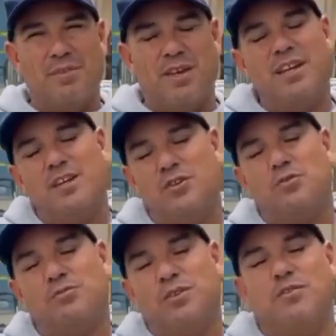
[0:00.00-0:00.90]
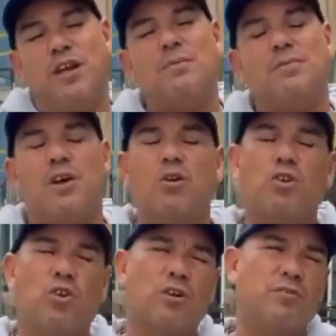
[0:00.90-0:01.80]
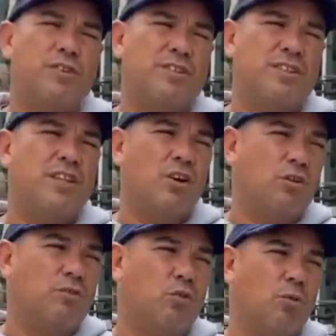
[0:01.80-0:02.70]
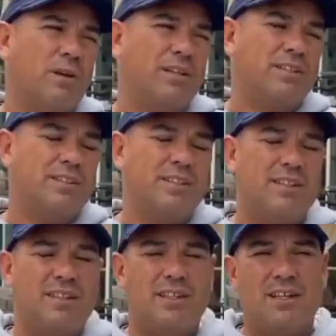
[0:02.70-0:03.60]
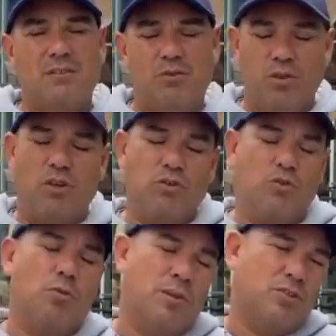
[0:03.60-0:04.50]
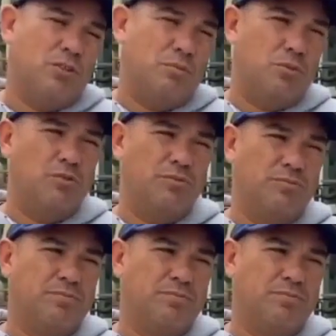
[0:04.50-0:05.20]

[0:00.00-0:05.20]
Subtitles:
they need to develop their own confidence in their own format for those formats to improve.